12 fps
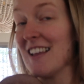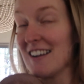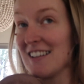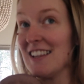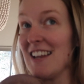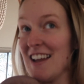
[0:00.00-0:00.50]

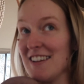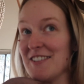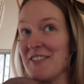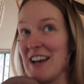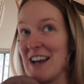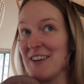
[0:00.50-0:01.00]
Luckily, I
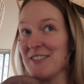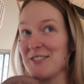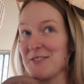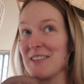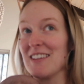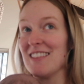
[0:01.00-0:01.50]
know a
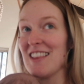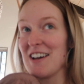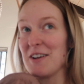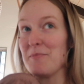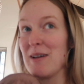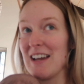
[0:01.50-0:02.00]
house with a
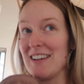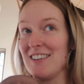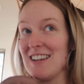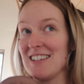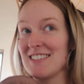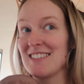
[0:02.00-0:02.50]
lot of
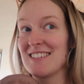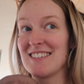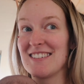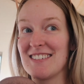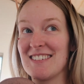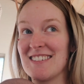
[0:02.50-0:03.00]
batteries. We're gonna need
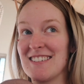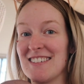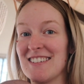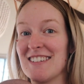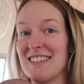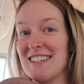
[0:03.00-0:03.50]
more batteries.
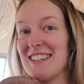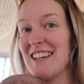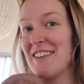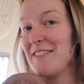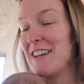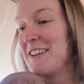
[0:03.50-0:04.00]

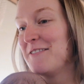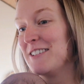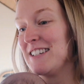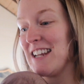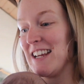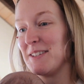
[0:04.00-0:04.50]
If
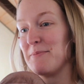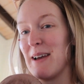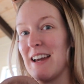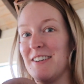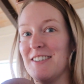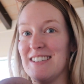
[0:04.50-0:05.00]
anyone takes
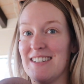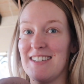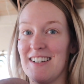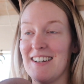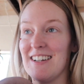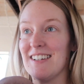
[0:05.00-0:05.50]
batteries
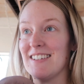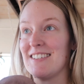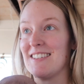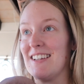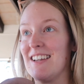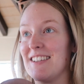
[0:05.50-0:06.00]

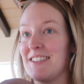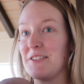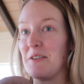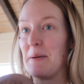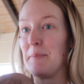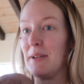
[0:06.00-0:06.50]
seriously, it's
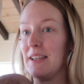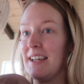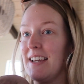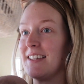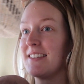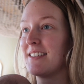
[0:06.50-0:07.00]
Grandpa
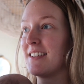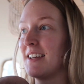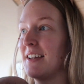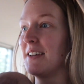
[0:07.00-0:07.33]
Lace.